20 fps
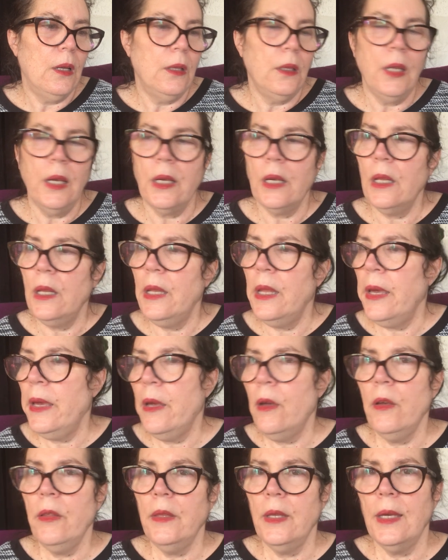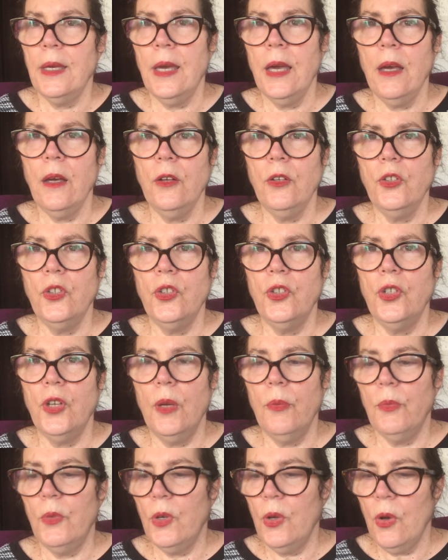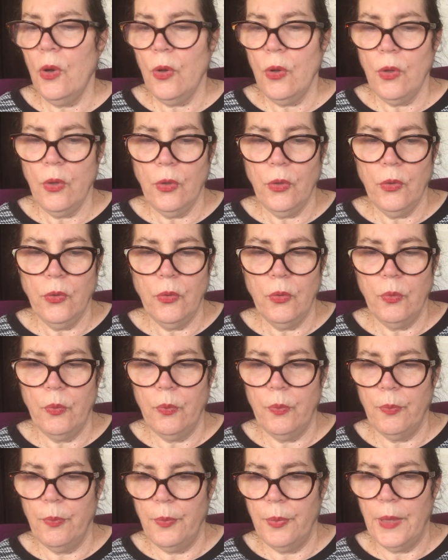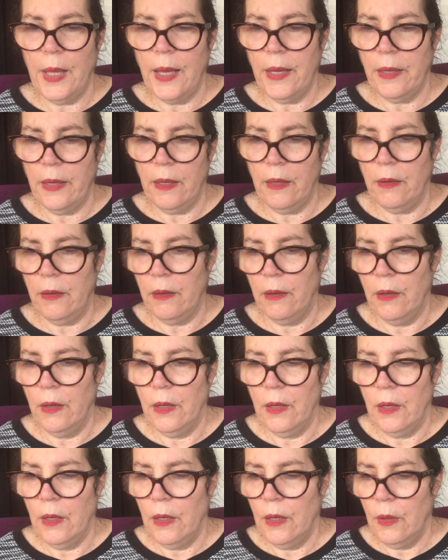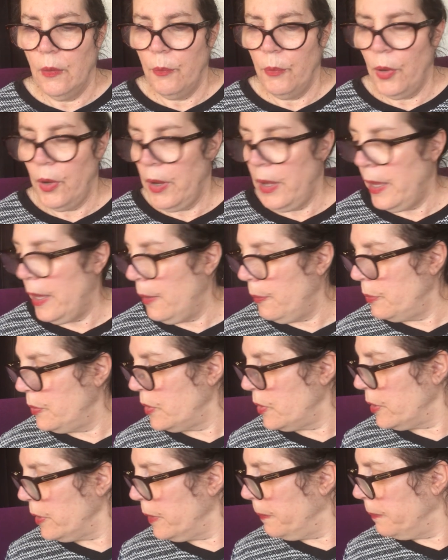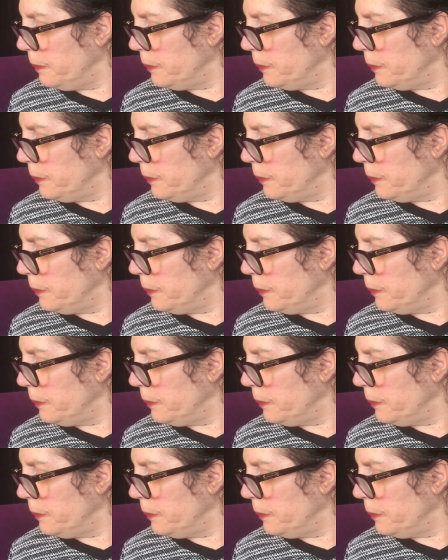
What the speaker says: like a lay on the couch, I'm cold blanket, perhaps.